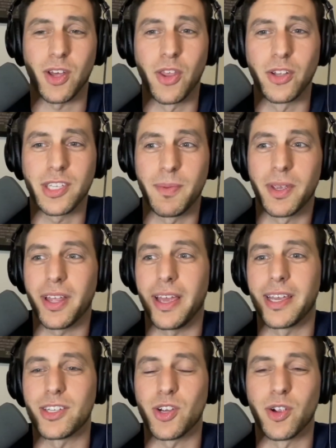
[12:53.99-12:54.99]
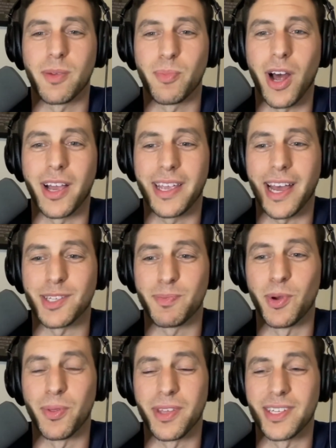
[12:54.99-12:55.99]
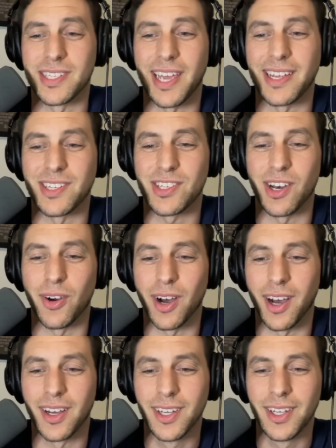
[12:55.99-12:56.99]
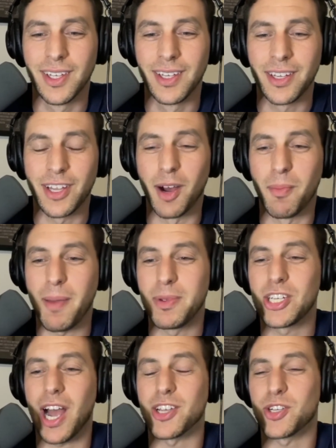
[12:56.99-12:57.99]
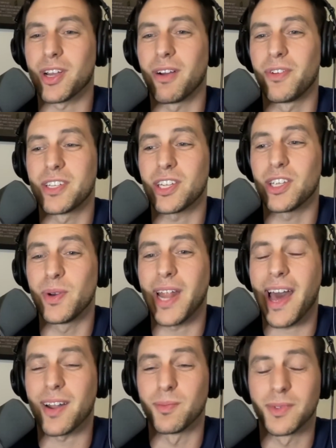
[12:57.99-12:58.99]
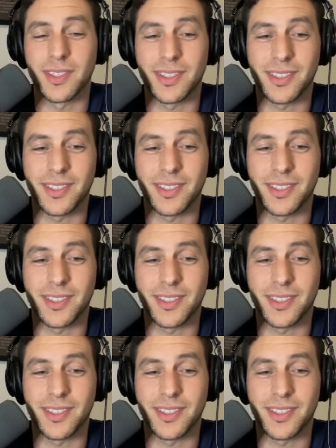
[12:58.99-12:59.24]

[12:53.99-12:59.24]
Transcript: Although typically, I guess you're in the broadcast booth these days. So, you know, maybe Josh will come visit you and Adam.